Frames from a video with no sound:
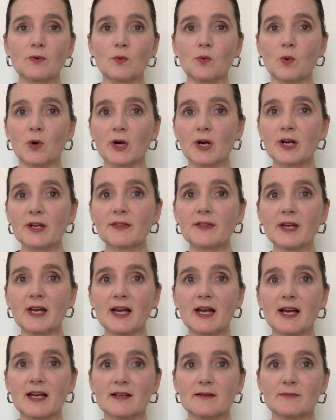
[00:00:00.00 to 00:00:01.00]
work
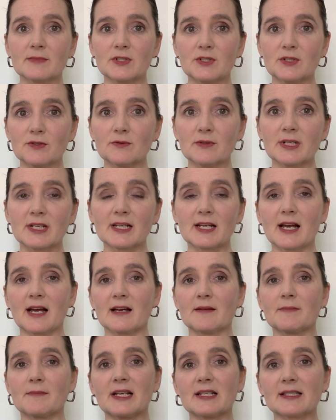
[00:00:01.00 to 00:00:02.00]
that I'm doing
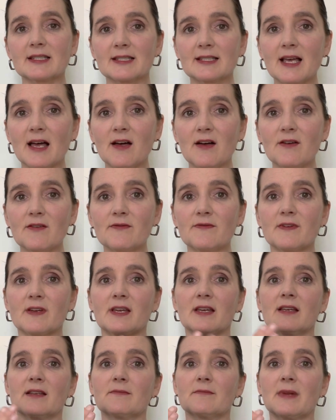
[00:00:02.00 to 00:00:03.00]
on myself
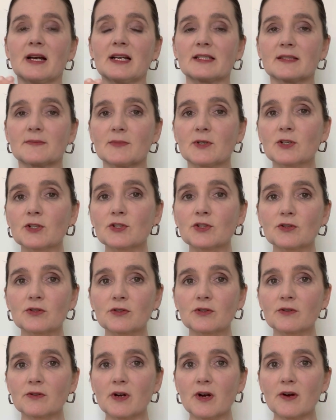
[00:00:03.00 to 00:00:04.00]
and my spiritual
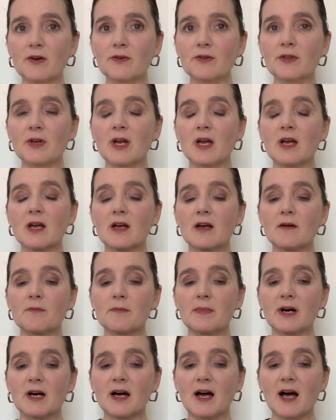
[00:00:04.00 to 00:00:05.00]
growth,
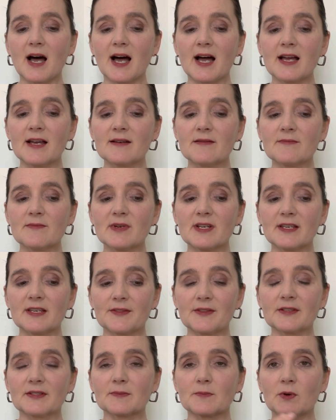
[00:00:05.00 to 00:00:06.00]
but I'm at
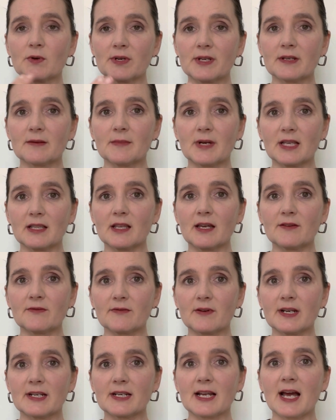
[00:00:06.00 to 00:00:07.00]
this point in my life
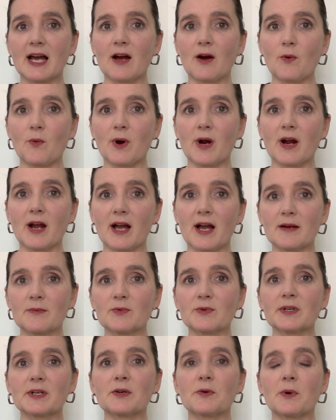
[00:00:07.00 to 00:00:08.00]
right now where I'm
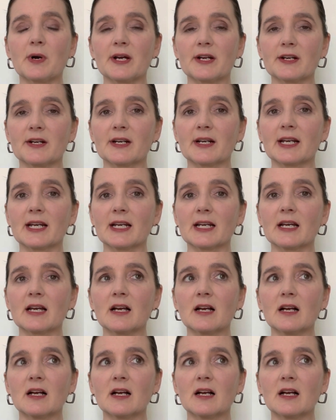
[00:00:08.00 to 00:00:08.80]
requiring